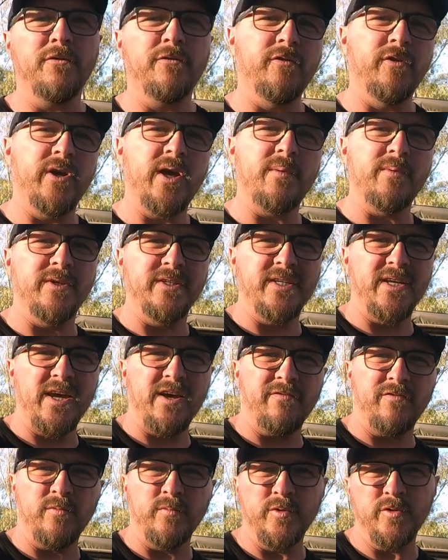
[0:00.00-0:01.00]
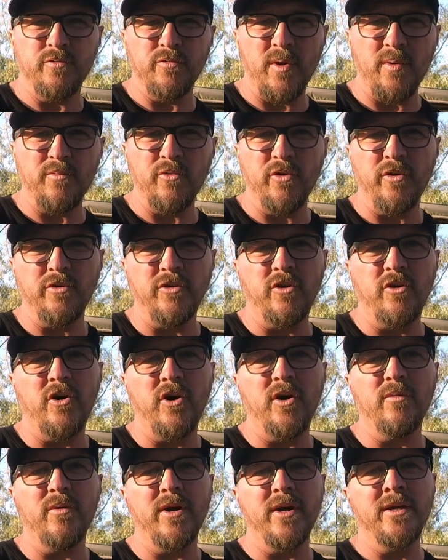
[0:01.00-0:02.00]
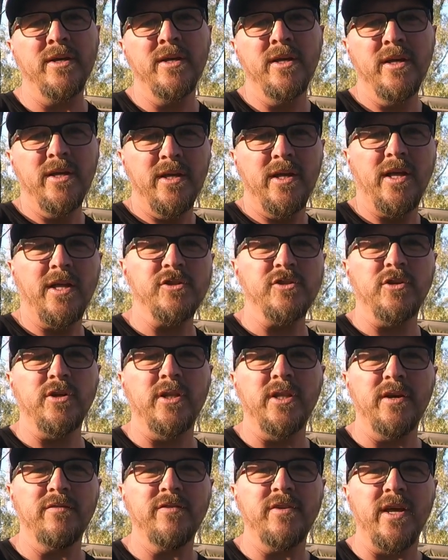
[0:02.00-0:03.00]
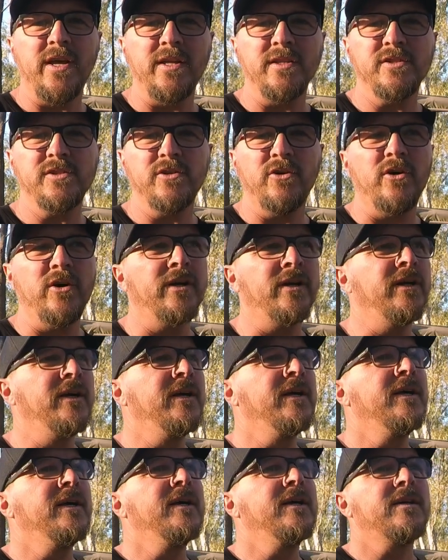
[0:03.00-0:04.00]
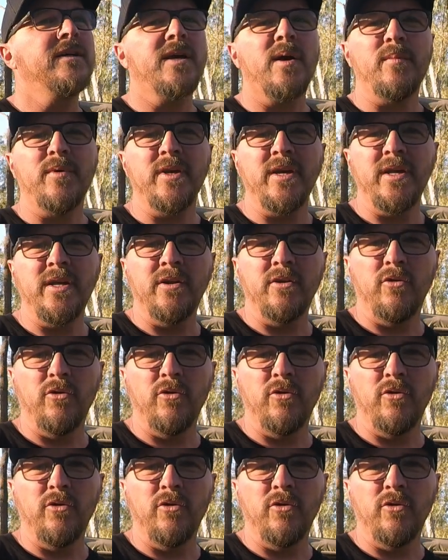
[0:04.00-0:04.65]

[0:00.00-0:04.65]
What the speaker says: If you're coming down from Torrumbarry on the highway, it's on the left-hand side coming in.